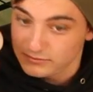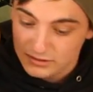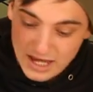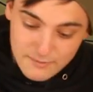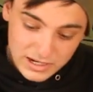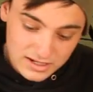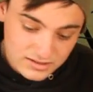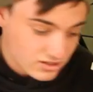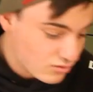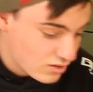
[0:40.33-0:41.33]
10
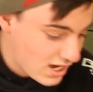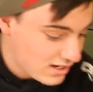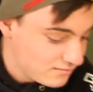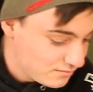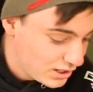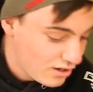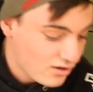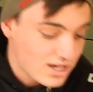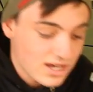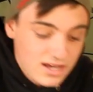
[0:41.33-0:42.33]
millers and all that
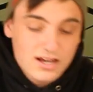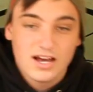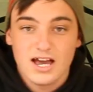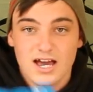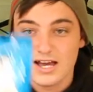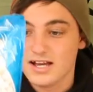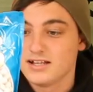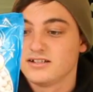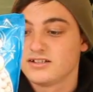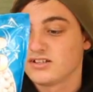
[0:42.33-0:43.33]
malarkey,
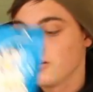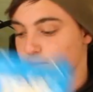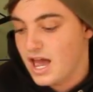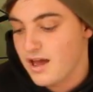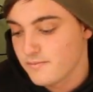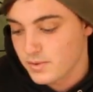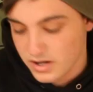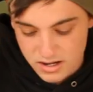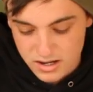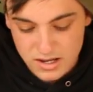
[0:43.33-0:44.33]
and some
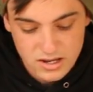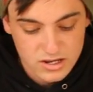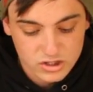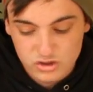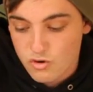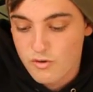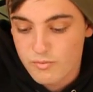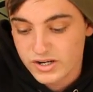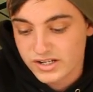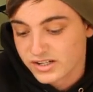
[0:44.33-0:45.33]
amber
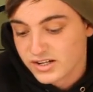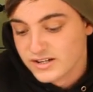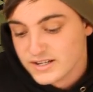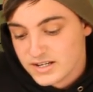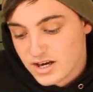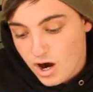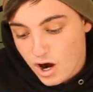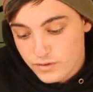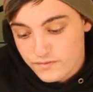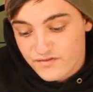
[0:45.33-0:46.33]
strawberries.
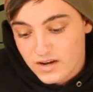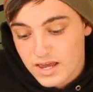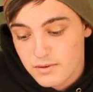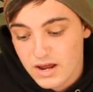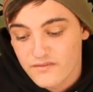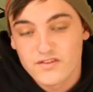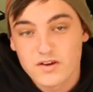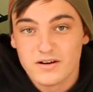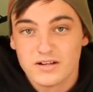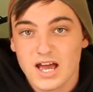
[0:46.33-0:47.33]
Hopefully we'll have a
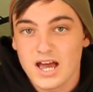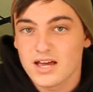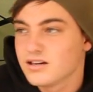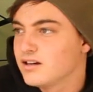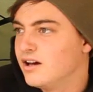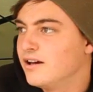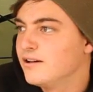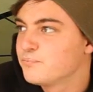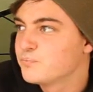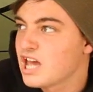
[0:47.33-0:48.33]
few on that,
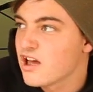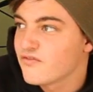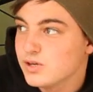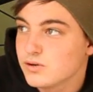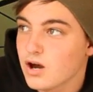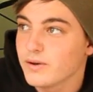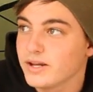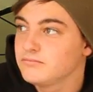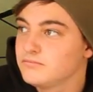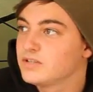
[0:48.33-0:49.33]
get a few
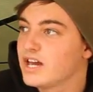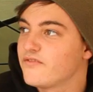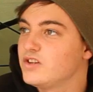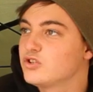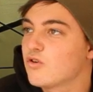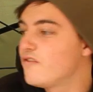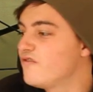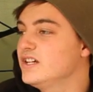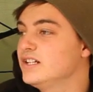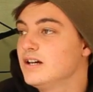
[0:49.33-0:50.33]
going, get a few
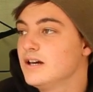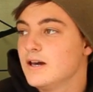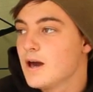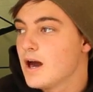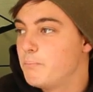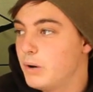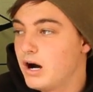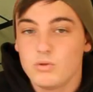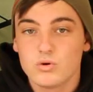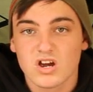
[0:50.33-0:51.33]
troughing. But
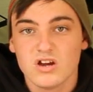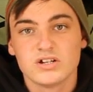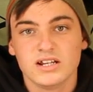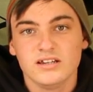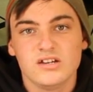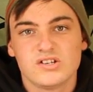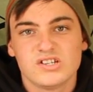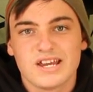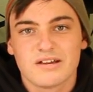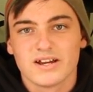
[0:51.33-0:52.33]
I'm also going to use the
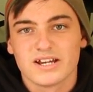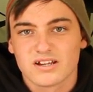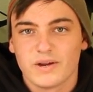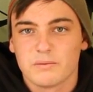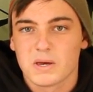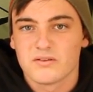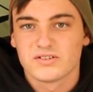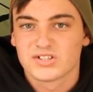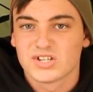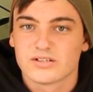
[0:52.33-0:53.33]
zig rigs I've had a bit of
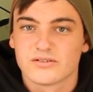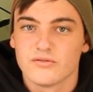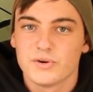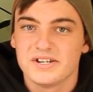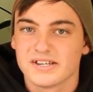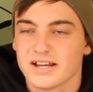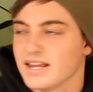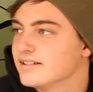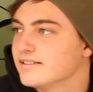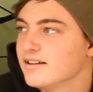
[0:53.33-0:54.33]
success on
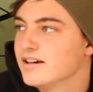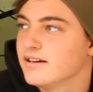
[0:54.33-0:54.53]
recently, and